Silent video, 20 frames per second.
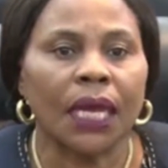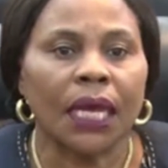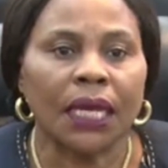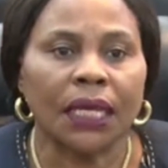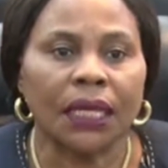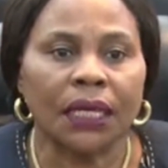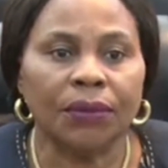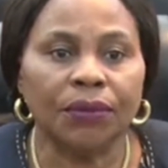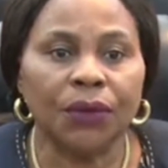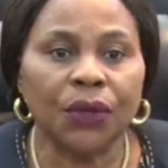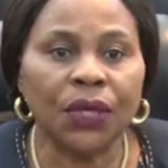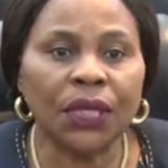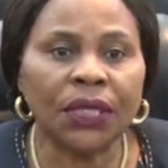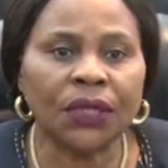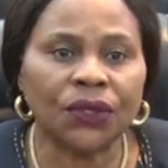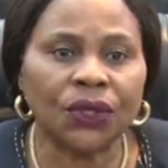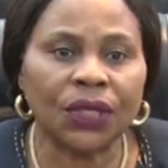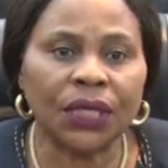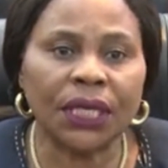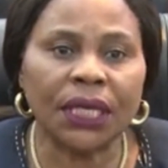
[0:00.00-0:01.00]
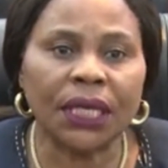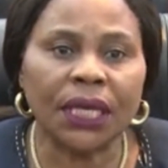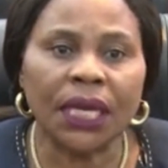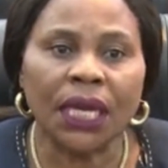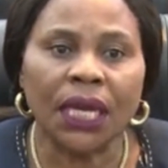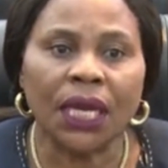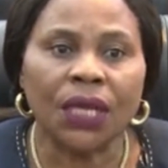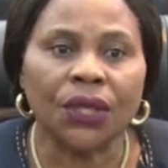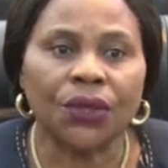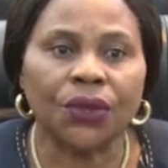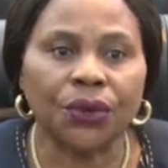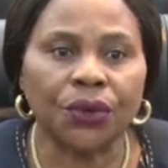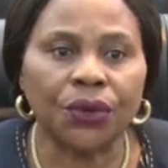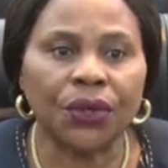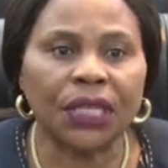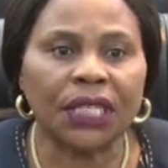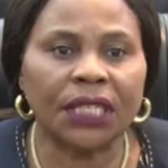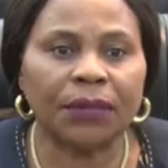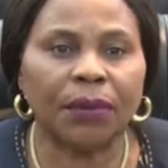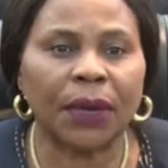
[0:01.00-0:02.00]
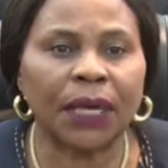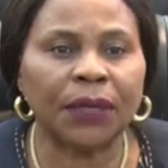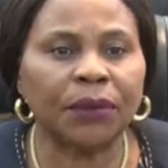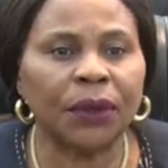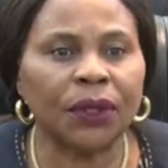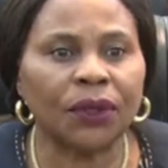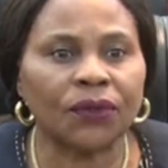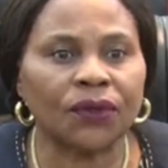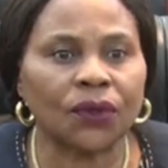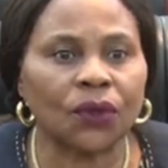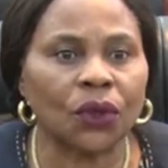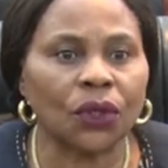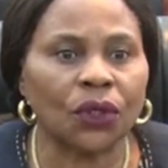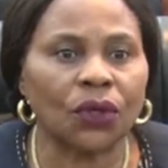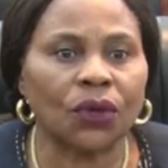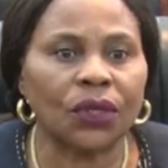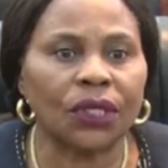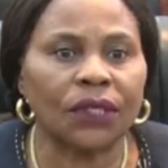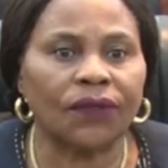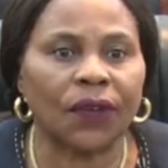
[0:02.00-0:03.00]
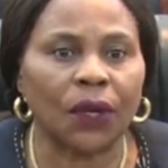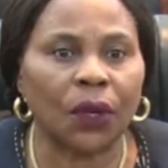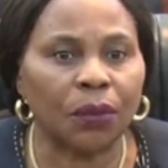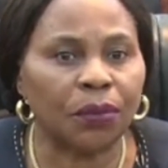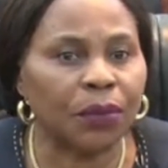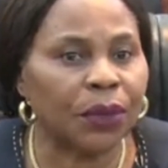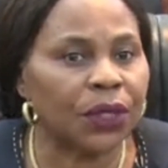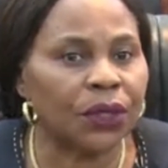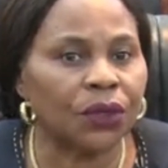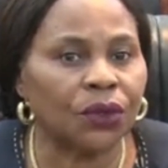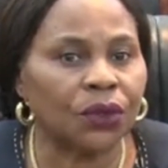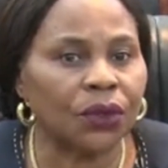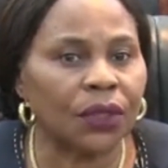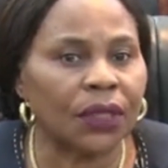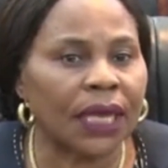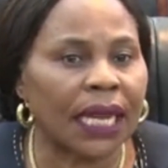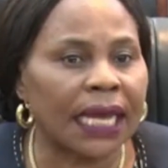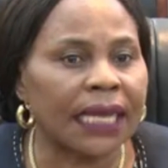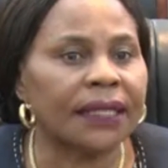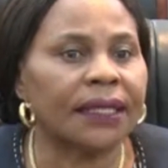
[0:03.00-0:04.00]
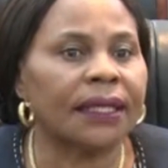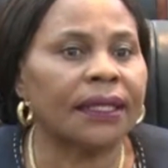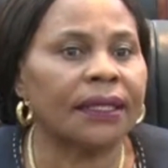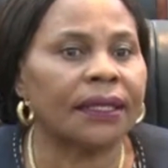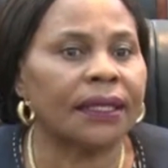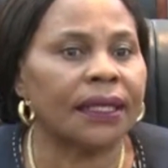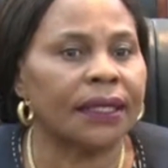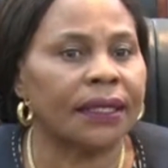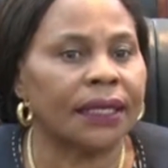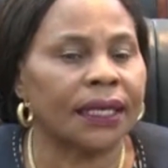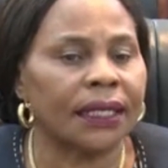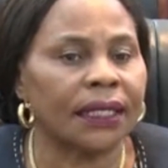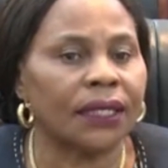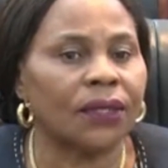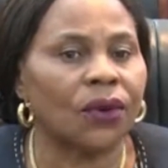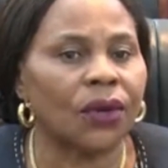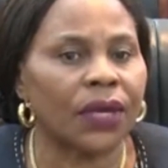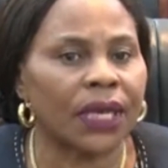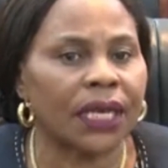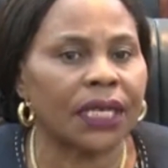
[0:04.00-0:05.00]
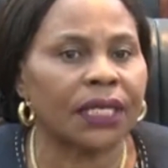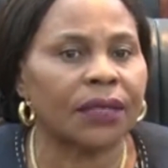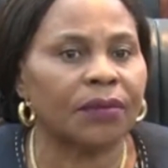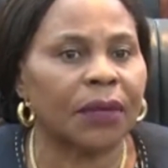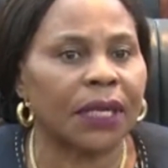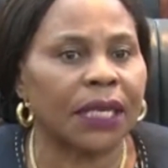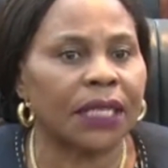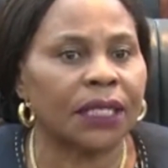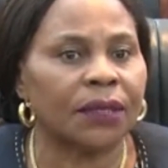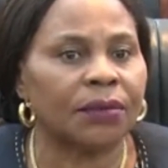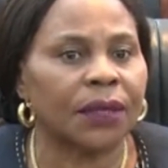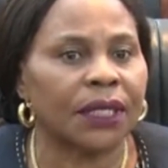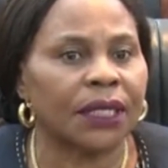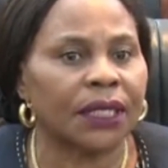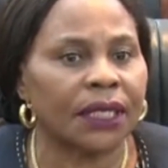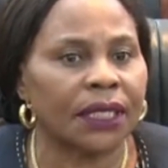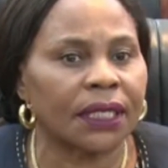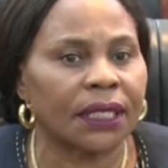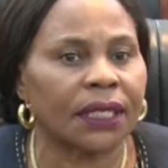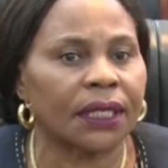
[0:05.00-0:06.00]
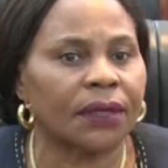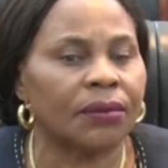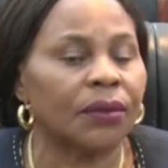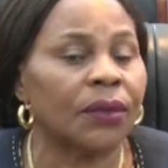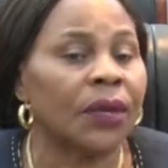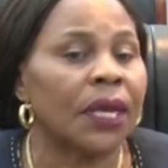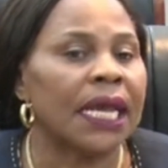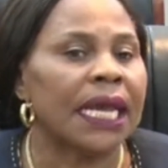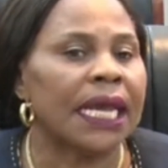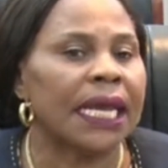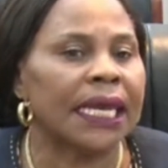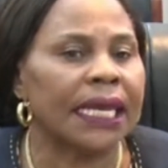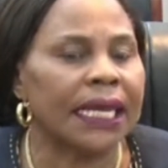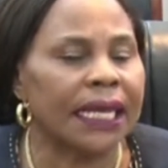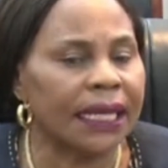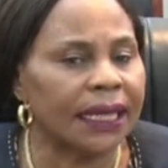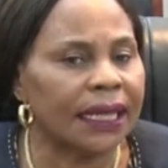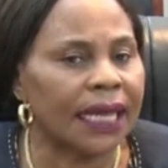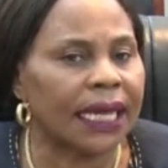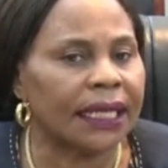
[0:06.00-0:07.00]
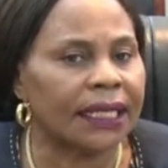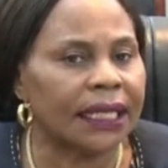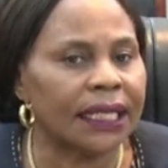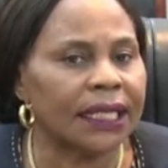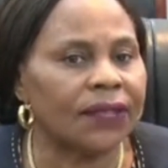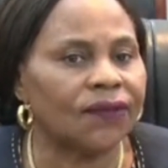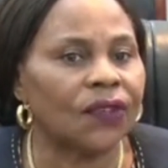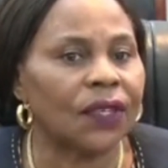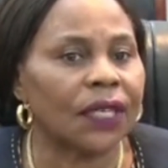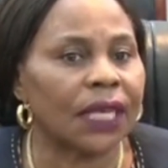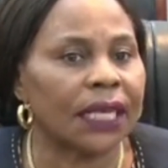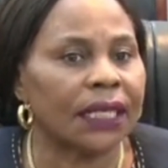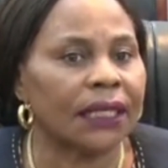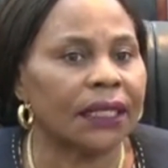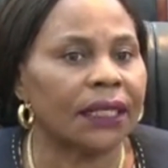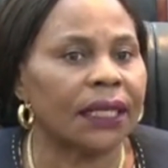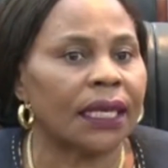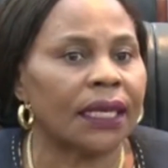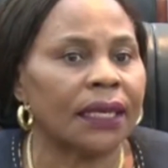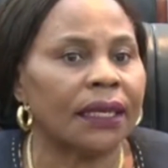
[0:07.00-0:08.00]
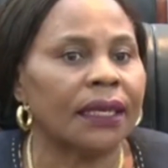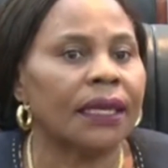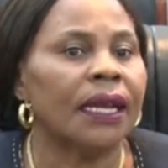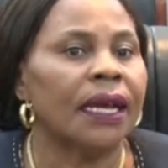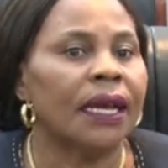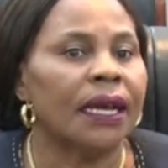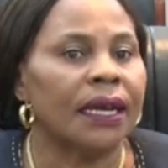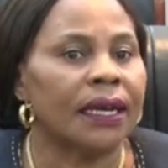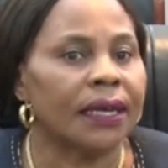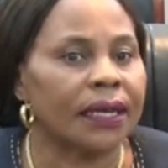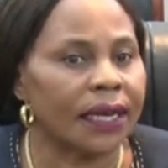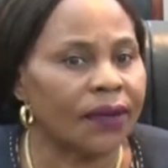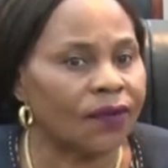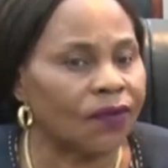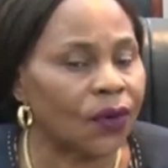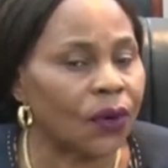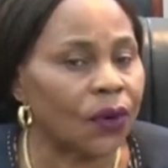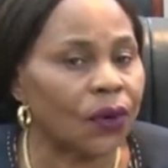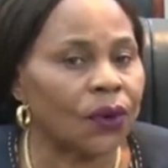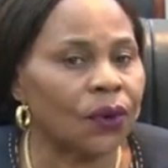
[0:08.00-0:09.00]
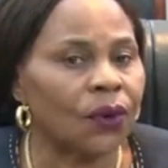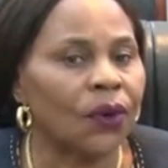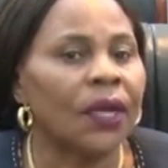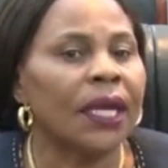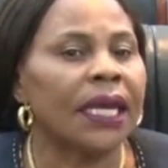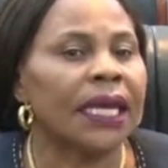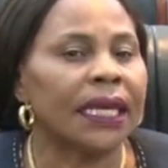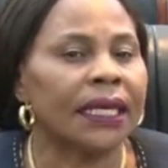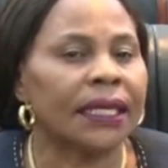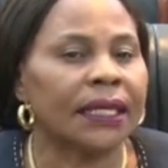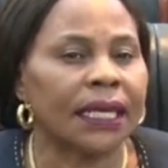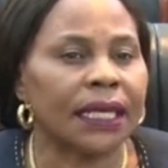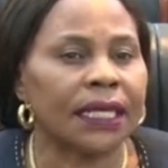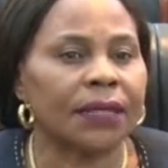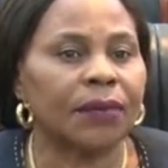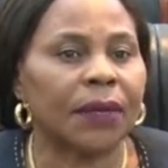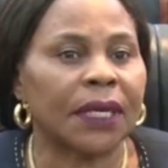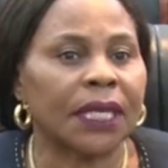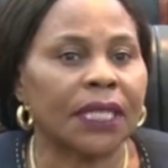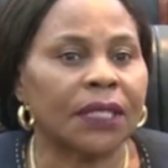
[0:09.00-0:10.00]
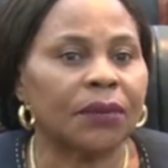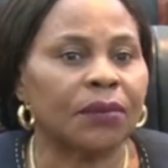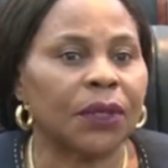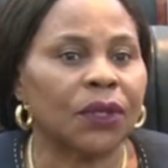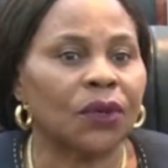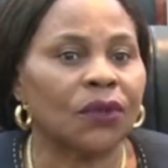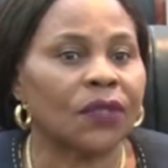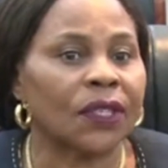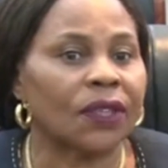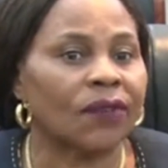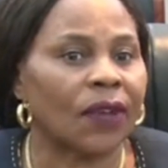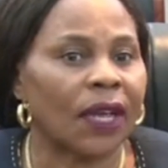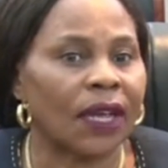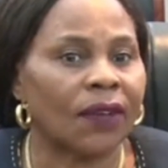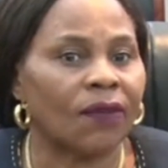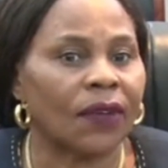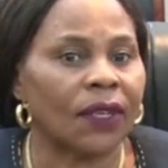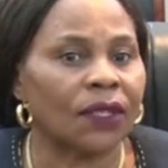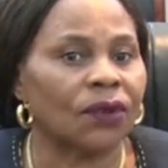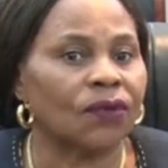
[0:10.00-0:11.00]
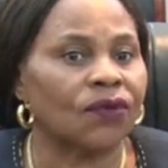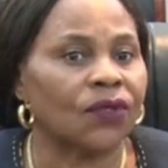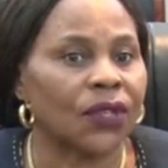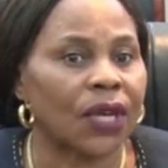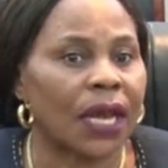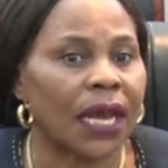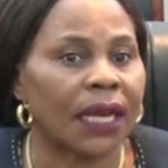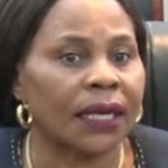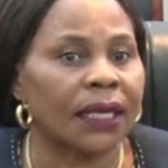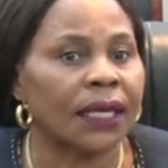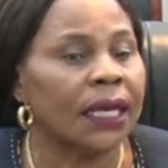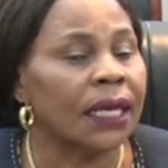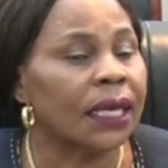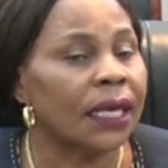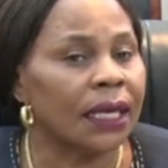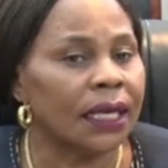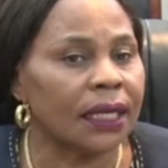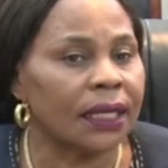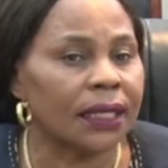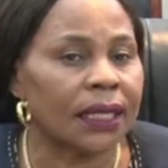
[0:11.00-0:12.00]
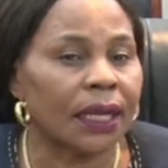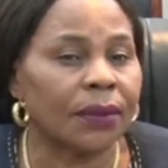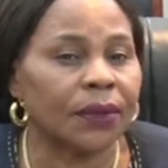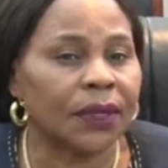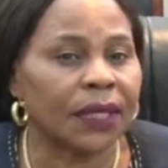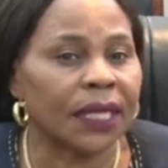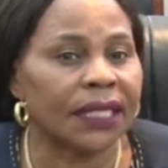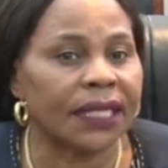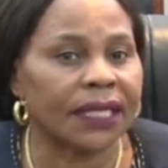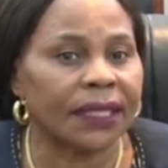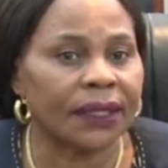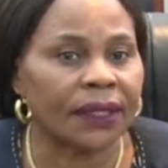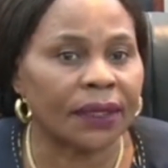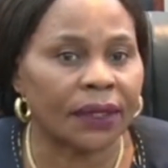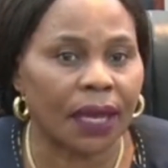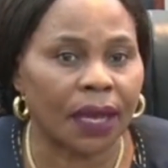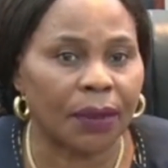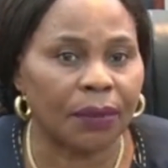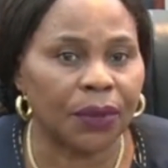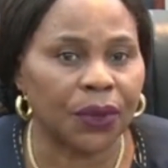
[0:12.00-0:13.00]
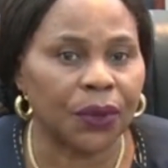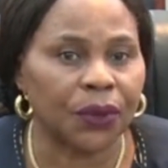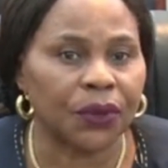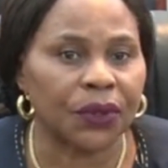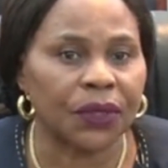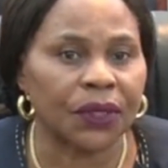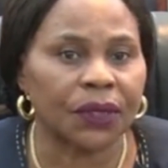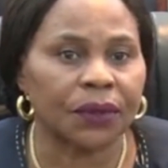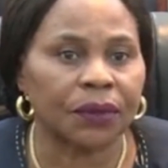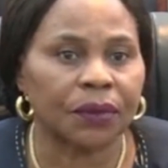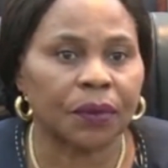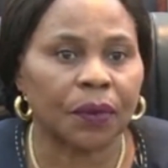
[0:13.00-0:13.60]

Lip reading: The Ministry, through the Department of Social Development, utilizes the National Case Management System in the identification, referral, and case management of survivors of drug and substance abuse.